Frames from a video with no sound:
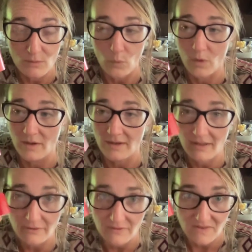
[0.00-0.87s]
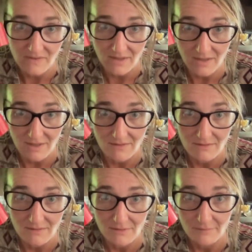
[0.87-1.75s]
what color this thing
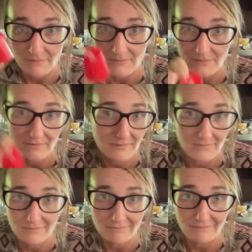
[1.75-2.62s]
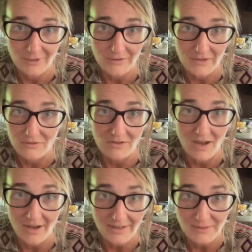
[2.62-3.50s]
is on the other
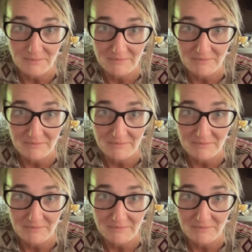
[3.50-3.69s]
side,